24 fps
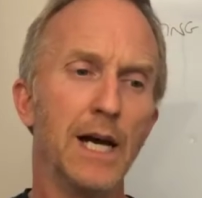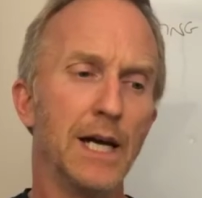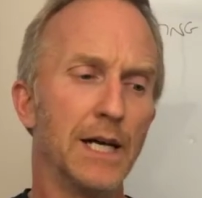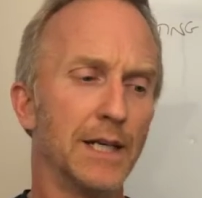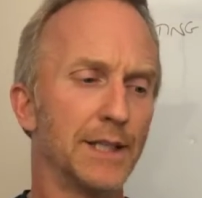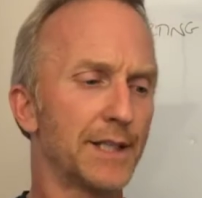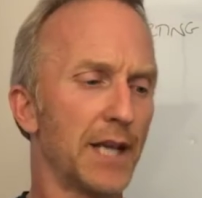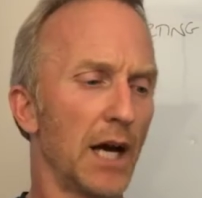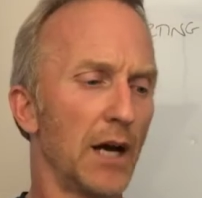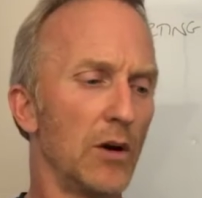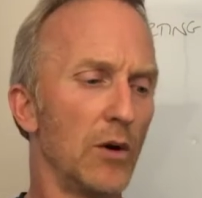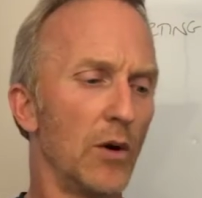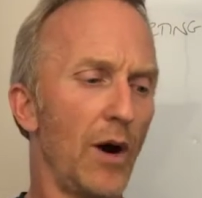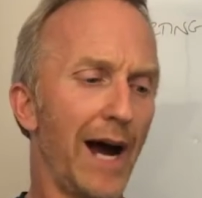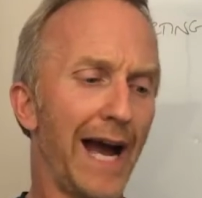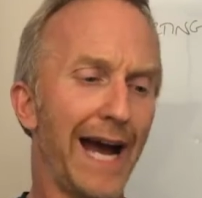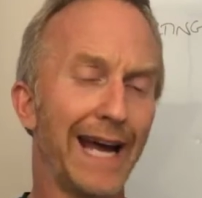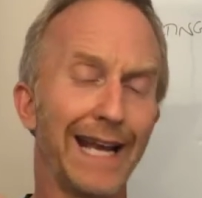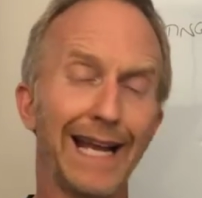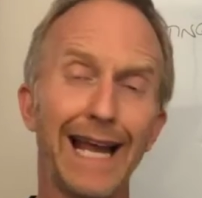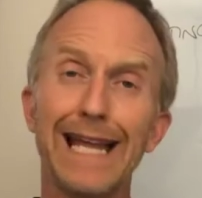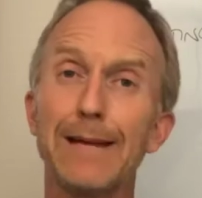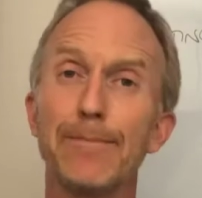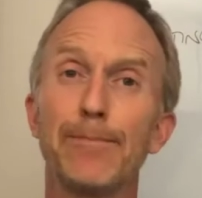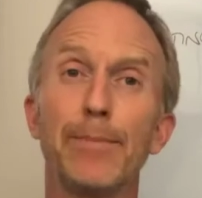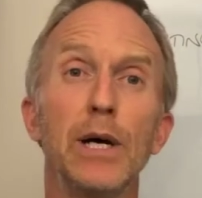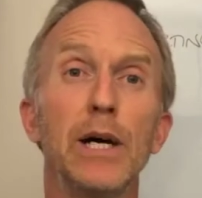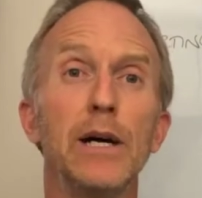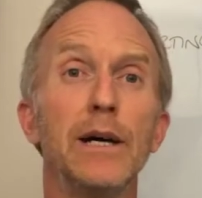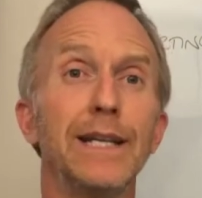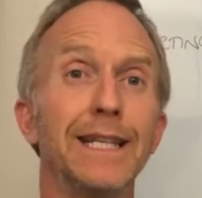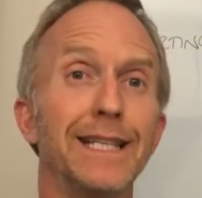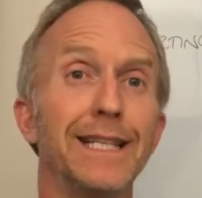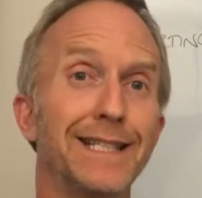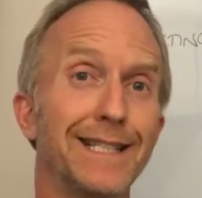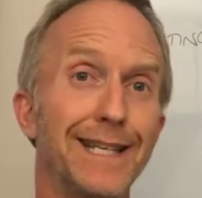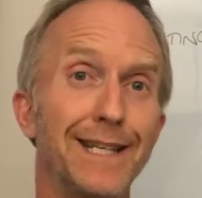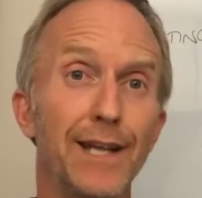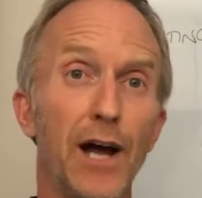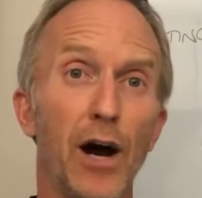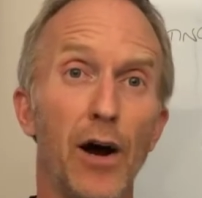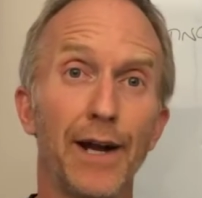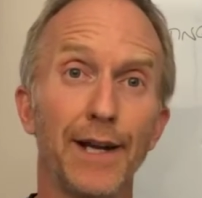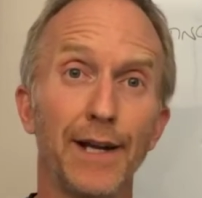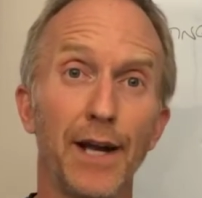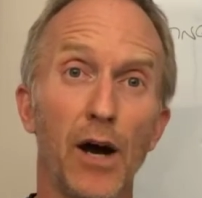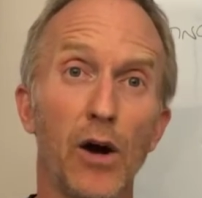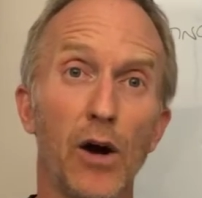So I had 8 birdies in
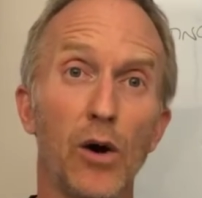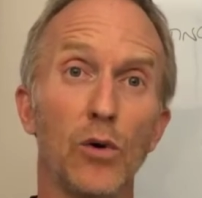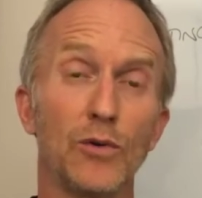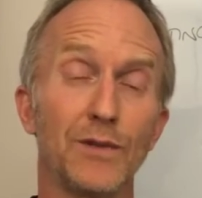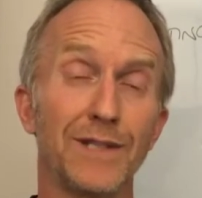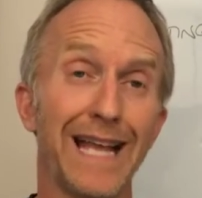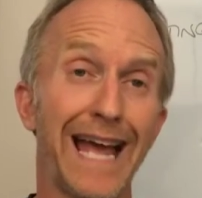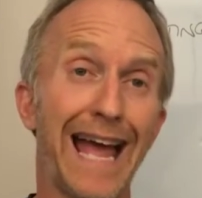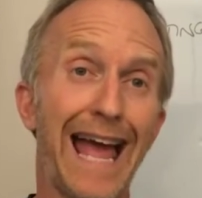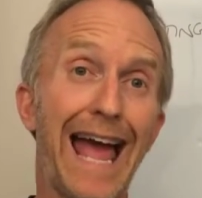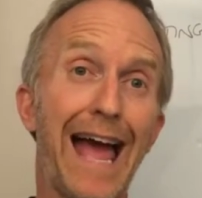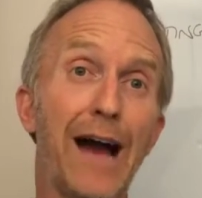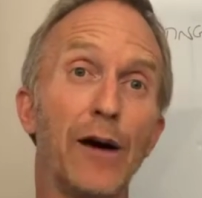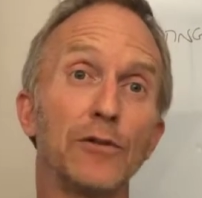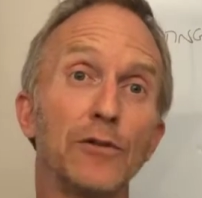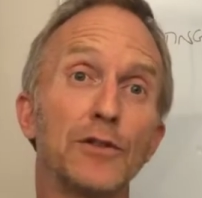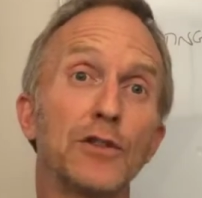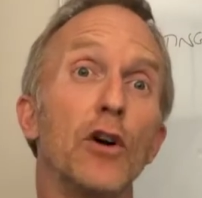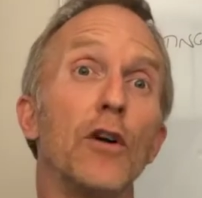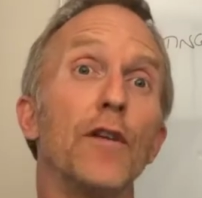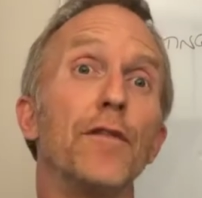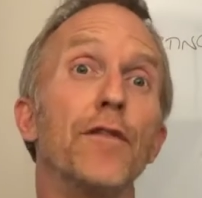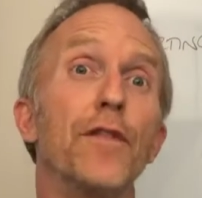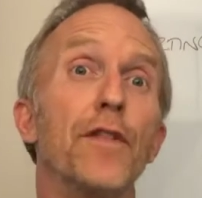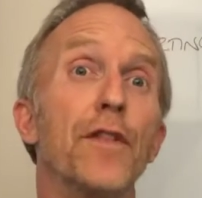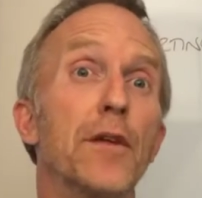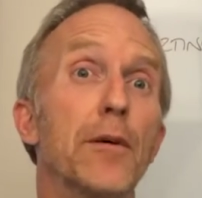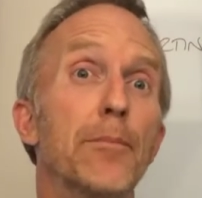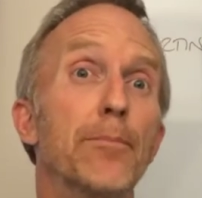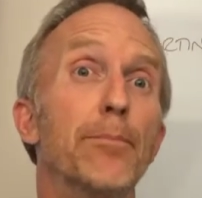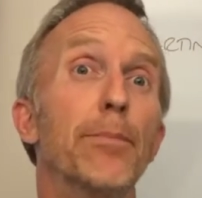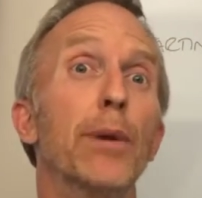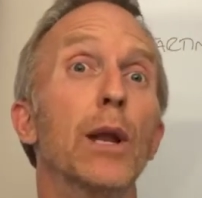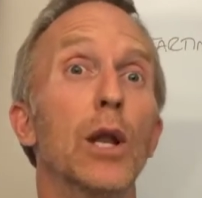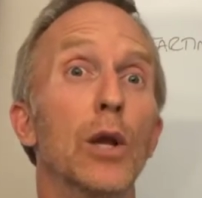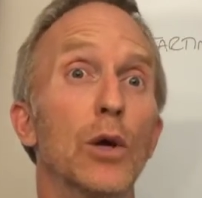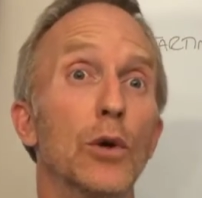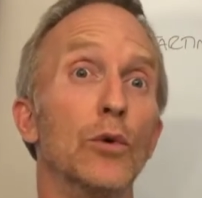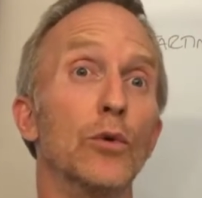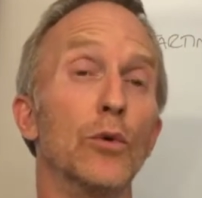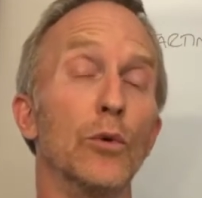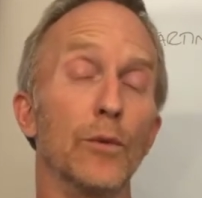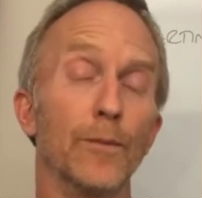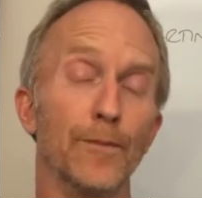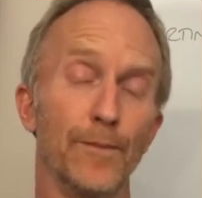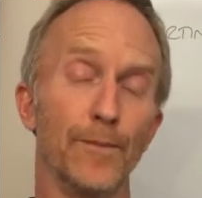9 holes out of the blue.